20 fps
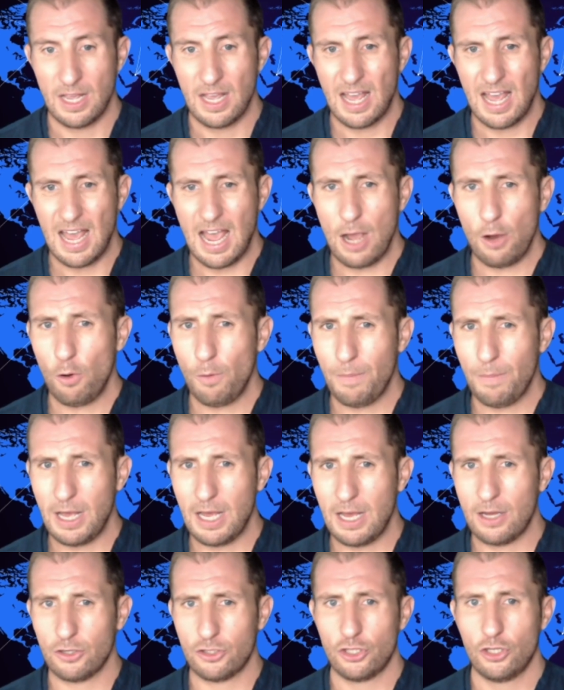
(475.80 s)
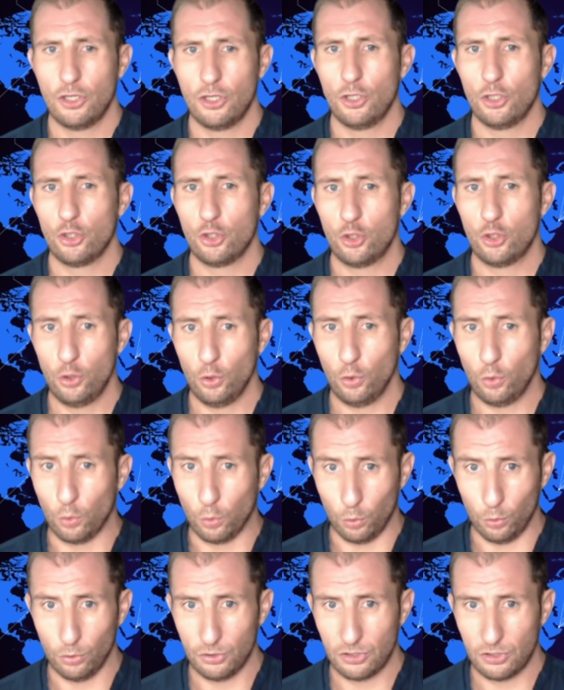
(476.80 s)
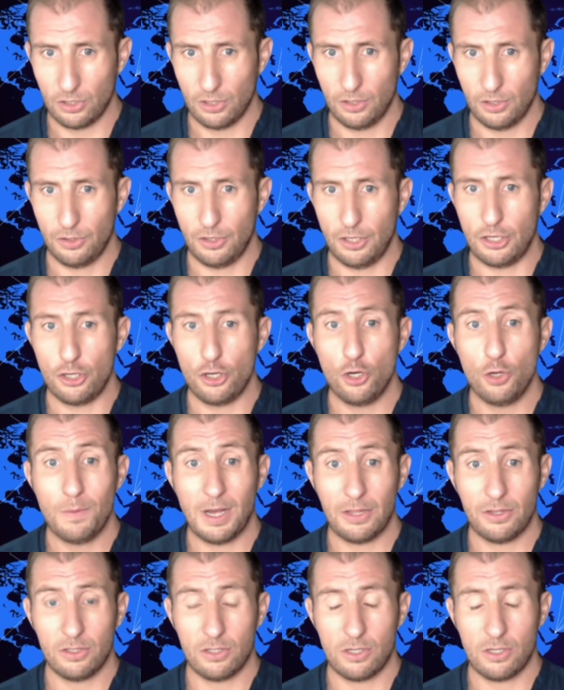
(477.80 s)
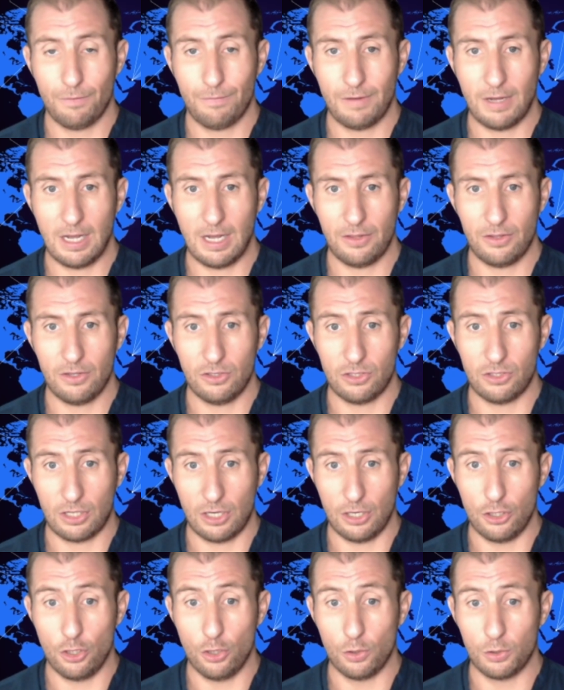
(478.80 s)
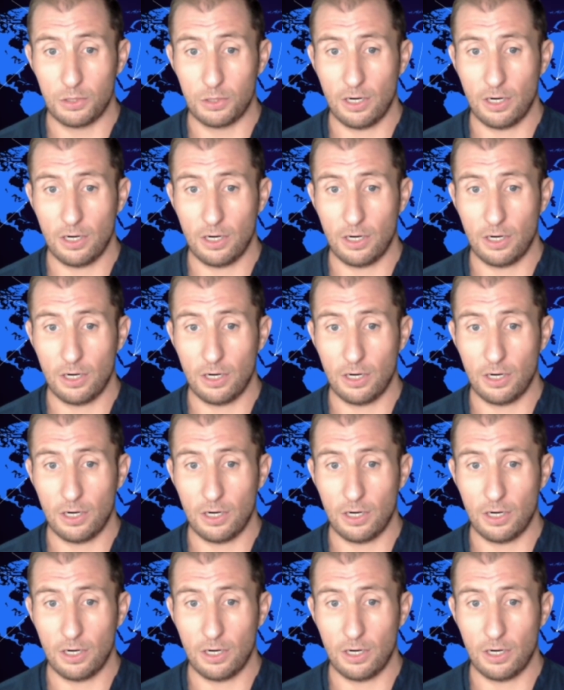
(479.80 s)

How about tools that new mothers and fathers can use at